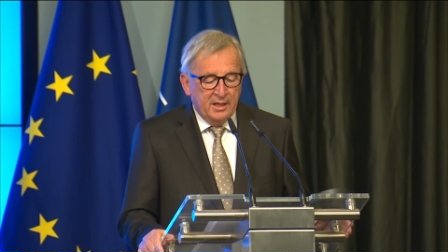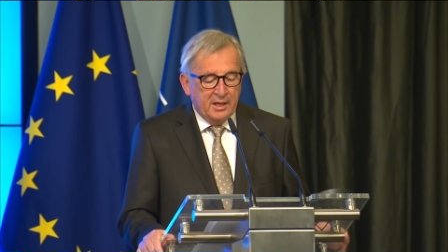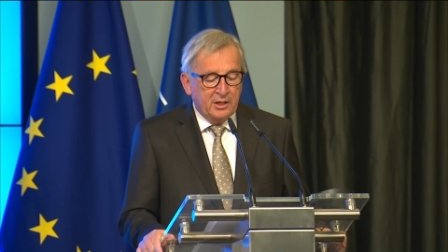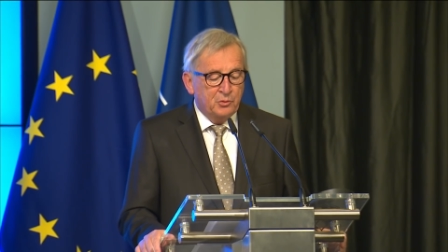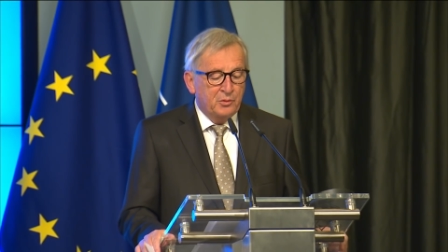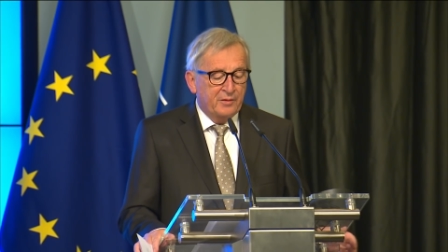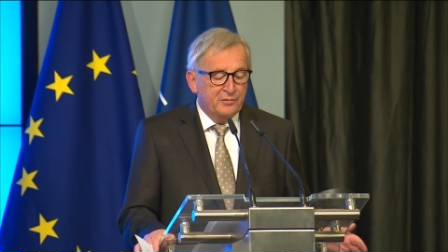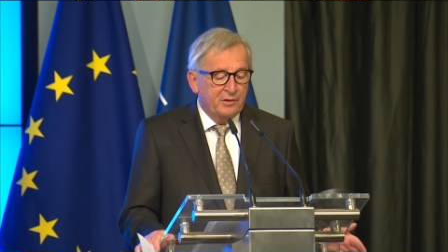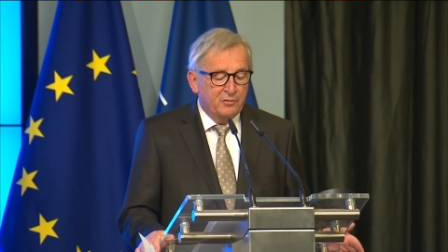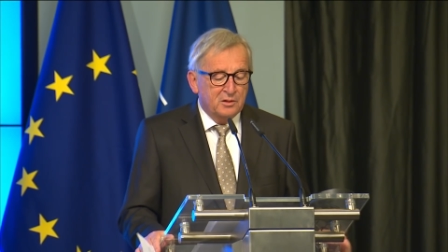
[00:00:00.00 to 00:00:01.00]
And we have
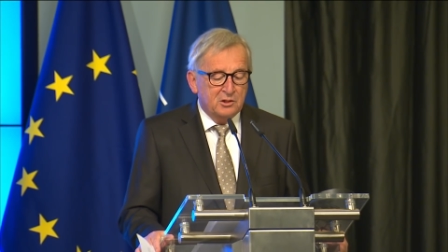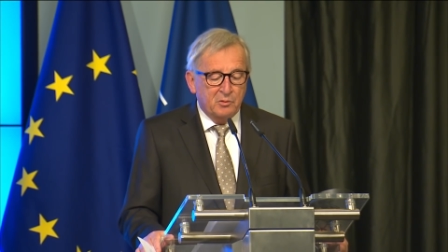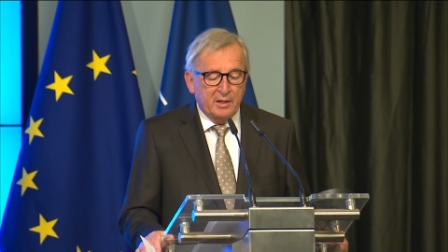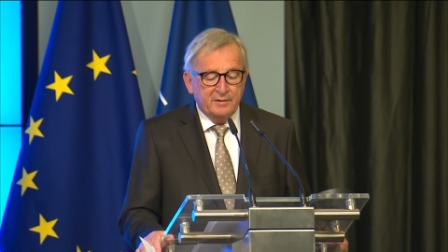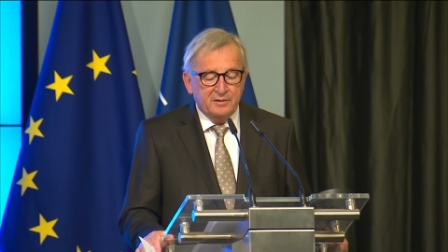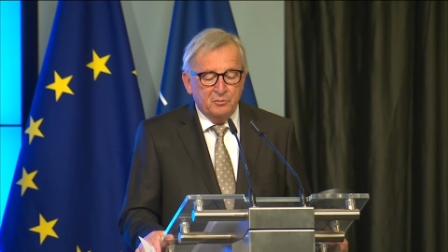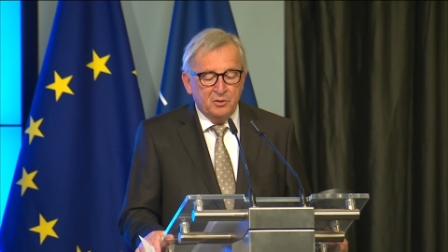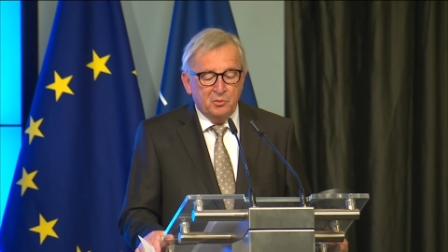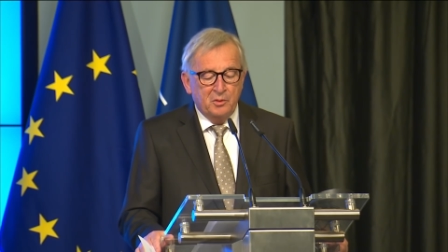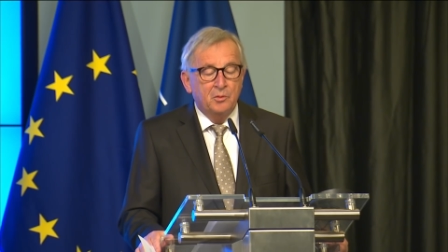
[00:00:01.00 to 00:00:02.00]
different strengths
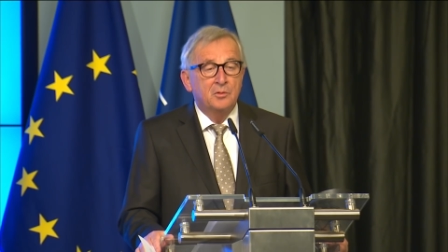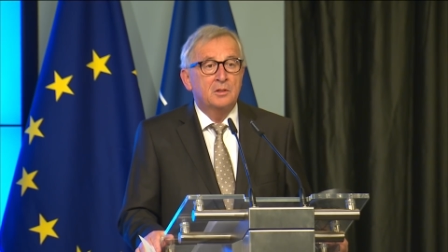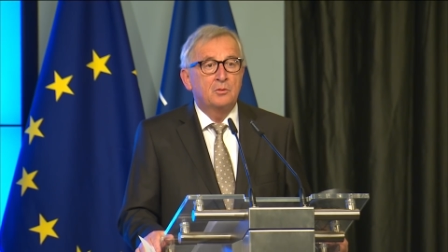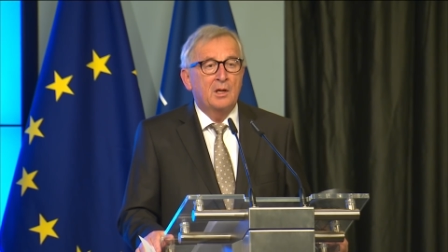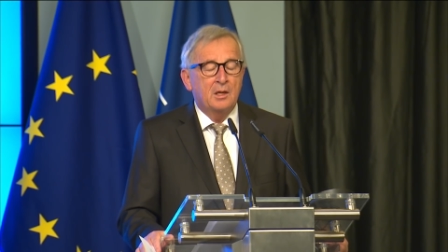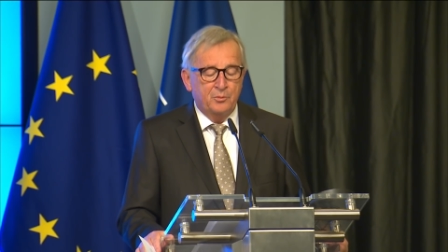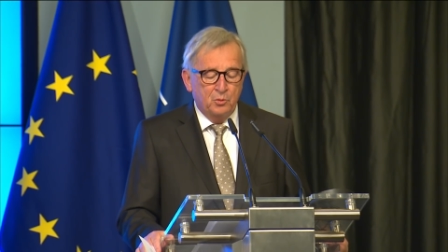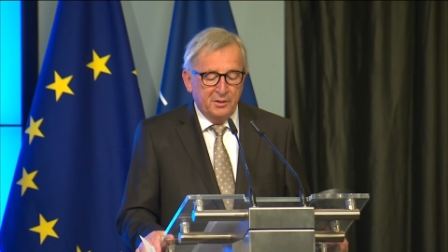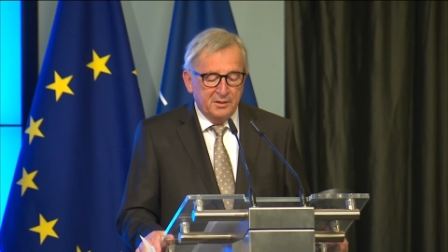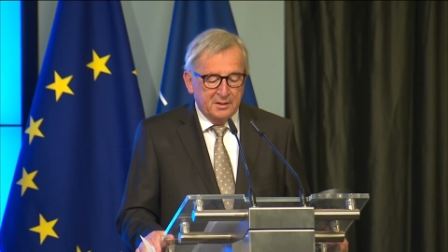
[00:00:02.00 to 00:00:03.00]
which we use to help
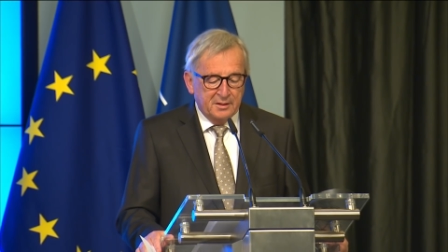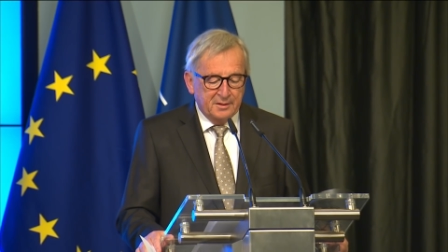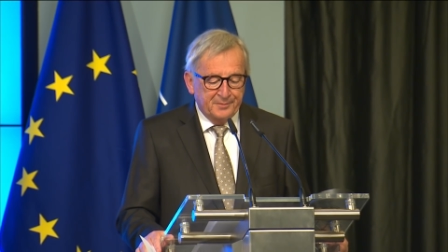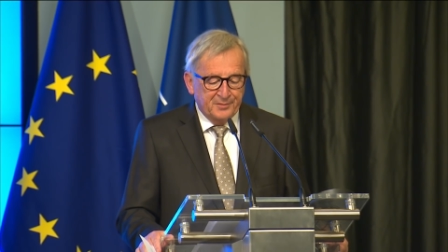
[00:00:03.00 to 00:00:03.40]
one another.